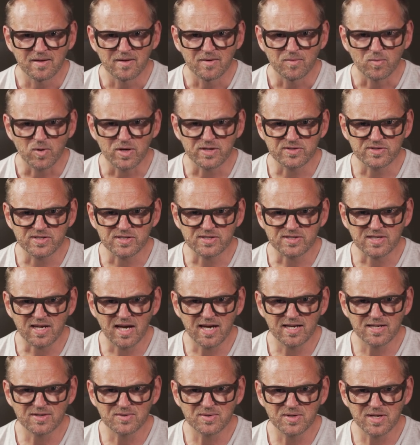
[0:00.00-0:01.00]
what is this
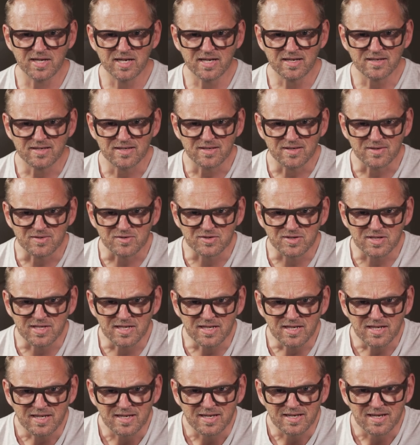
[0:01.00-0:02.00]
guy doing? You
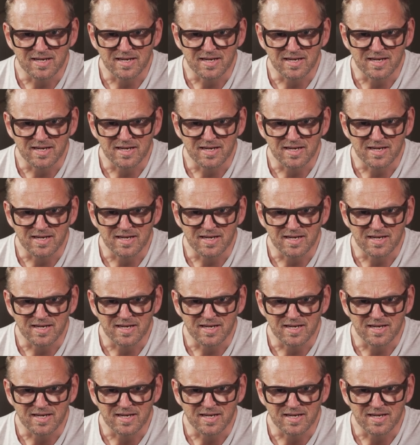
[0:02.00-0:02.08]
see?